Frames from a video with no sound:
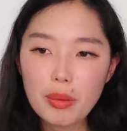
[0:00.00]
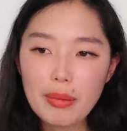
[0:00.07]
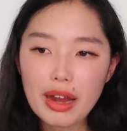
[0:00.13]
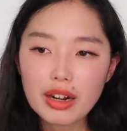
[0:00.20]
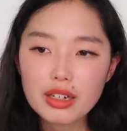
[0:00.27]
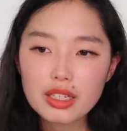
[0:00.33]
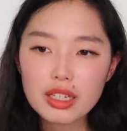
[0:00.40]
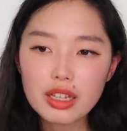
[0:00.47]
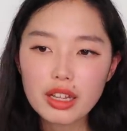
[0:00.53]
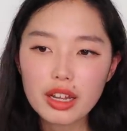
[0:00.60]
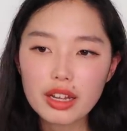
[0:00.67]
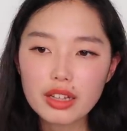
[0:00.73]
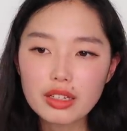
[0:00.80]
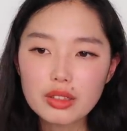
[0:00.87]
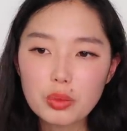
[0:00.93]
What matters in the
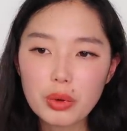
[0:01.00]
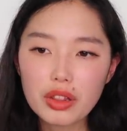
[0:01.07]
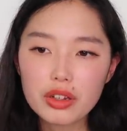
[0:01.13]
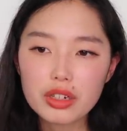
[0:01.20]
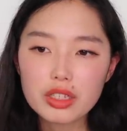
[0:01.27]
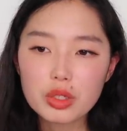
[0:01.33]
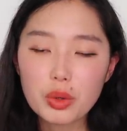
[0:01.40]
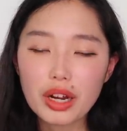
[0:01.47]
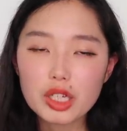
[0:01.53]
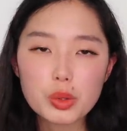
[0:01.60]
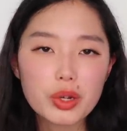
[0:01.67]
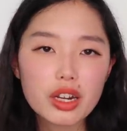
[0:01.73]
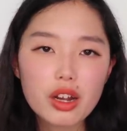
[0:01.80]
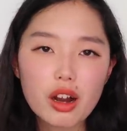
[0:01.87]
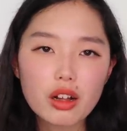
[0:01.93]
end, whether it's
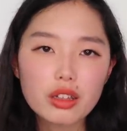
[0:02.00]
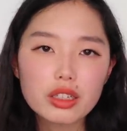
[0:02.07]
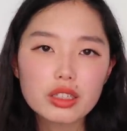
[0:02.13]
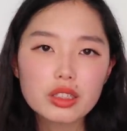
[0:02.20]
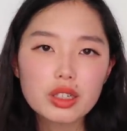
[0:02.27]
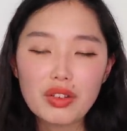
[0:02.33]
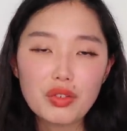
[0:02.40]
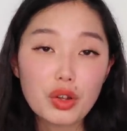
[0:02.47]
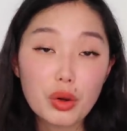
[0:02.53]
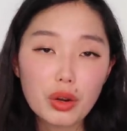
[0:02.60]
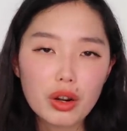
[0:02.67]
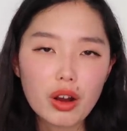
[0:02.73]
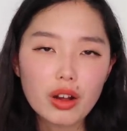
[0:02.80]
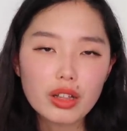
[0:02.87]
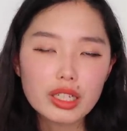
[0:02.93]
graduating college, if you go
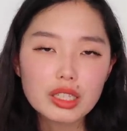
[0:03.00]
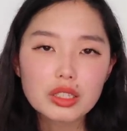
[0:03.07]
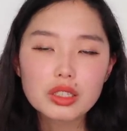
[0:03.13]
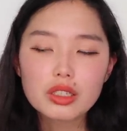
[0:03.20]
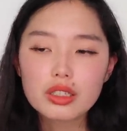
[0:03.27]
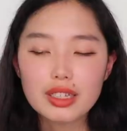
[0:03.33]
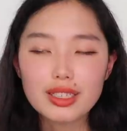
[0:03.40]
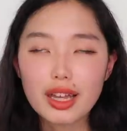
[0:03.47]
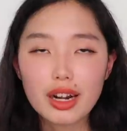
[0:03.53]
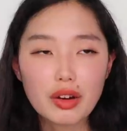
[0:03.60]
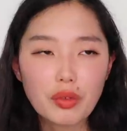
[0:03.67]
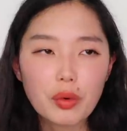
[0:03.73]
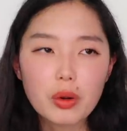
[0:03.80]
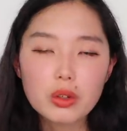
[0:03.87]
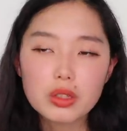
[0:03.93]
to college, because not
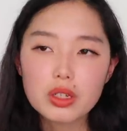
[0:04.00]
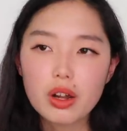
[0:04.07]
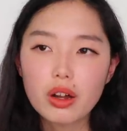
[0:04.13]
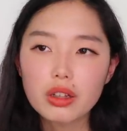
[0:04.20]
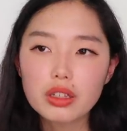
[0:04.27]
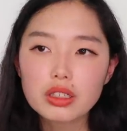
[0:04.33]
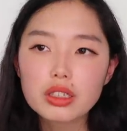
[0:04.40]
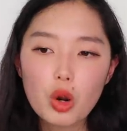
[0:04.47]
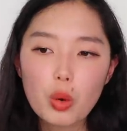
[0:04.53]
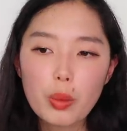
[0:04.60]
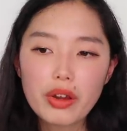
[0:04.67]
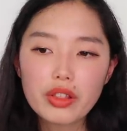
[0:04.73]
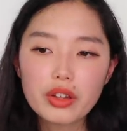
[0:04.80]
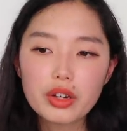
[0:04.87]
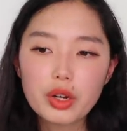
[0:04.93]
everyone goes to college, or
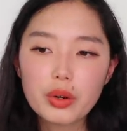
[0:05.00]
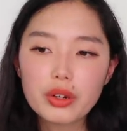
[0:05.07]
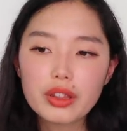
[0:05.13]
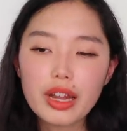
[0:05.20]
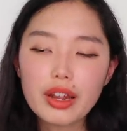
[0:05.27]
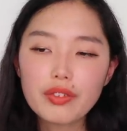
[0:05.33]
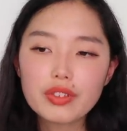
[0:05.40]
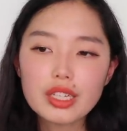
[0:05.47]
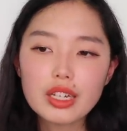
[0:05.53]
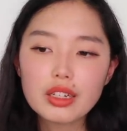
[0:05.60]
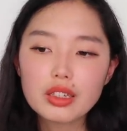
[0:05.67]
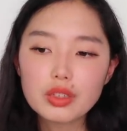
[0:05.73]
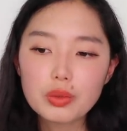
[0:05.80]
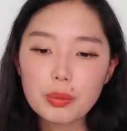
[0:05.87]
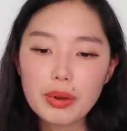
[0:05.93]
whether you're in life ten
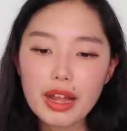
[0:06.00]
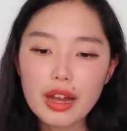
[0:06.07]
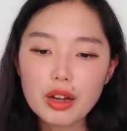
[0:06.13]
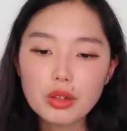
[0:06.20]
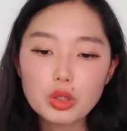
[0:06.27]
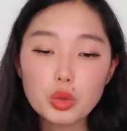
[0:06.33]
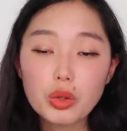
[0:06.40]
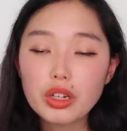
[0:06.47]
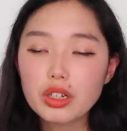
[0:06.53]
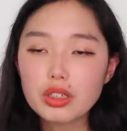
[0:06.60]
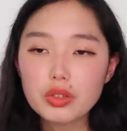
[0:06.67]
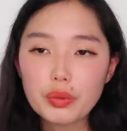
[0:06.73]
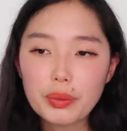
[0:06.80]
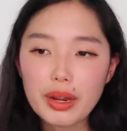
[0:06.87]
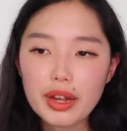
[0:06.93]
years from now, twenty
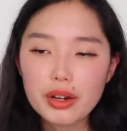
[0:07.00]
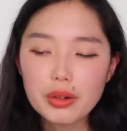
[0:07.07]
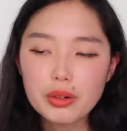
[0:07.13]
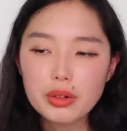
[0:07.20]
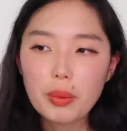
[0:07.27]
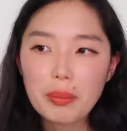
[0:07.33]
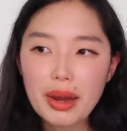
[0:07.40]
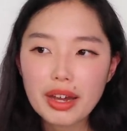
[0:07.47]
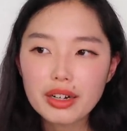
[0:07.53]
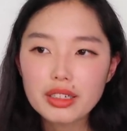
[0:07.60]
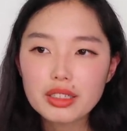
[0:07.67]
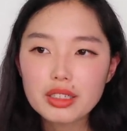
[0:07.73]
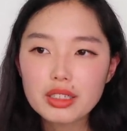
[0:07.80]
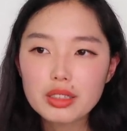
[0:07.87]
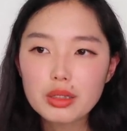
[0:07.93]
years from now, what
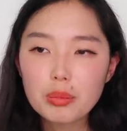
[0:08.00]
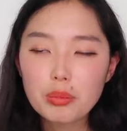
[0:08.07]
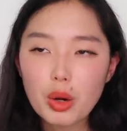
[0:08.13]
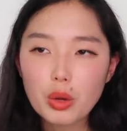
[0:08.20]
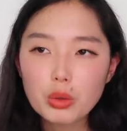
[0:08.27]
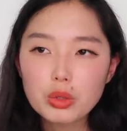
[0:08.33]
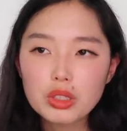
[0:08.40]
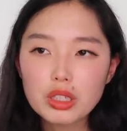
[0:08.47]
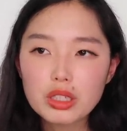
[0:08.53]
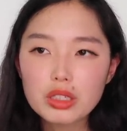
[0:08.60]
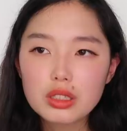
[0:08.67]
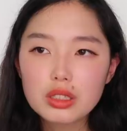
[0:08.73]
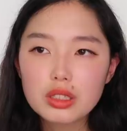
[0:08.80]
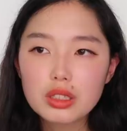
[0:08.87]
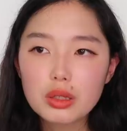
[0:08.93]
matters the most
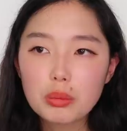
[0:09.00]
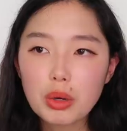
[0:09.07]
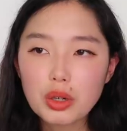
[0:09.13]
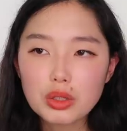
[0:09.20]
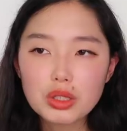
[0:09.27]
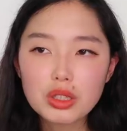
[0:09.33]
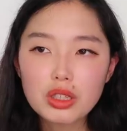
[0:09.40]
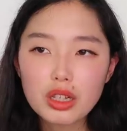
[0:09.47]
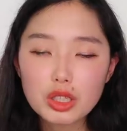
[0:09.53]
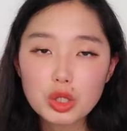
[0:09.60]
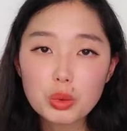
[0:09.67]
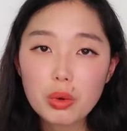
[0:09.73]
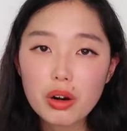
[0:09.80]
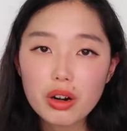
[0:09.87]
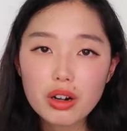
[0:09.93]
is the person that
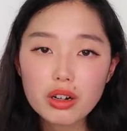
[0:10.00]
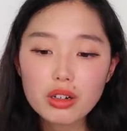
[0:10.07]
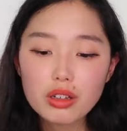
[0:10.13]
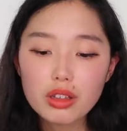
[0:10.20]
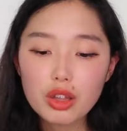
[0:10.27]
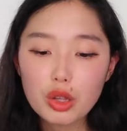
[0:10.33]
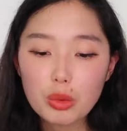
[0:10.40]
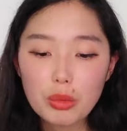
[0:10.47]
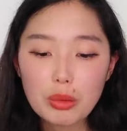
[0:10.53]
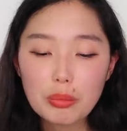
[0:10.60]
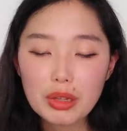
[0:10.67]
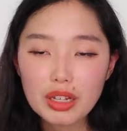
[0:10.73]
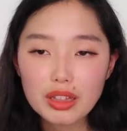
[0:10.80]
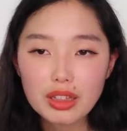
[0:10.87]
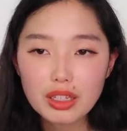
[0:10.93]
you are, the human
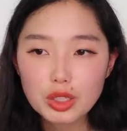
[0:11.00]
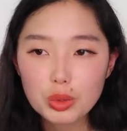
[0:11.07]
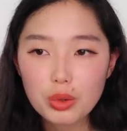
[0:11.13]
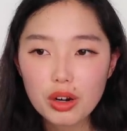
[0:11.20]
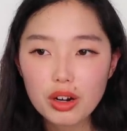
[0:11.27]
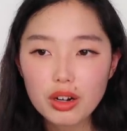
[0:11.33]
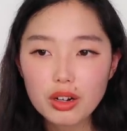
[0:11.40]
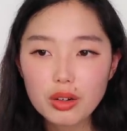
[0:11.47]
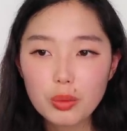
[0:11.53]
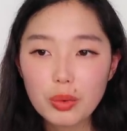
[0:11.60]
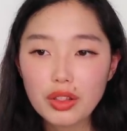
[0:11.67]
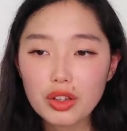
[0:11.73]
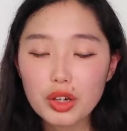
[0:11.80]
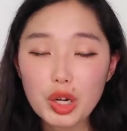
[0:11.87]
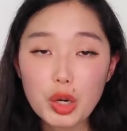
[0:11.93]
being that you are,
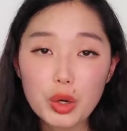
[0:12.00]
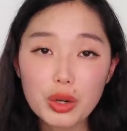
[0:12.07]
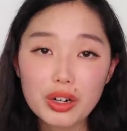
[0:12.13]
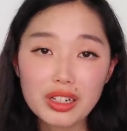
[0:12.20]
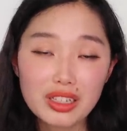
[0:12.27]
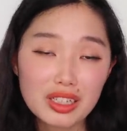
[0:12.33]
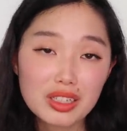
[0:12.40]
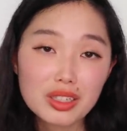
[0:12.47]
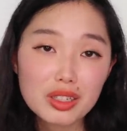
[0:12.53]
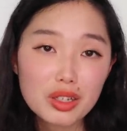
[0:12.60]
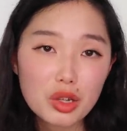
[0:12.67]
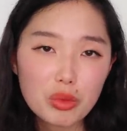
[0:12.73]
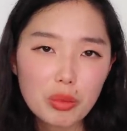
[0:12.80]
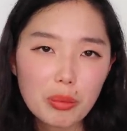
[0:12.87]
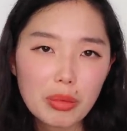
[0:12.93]
whether you're a decent
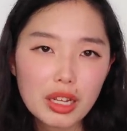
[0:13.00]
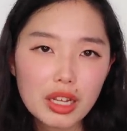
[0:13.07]
human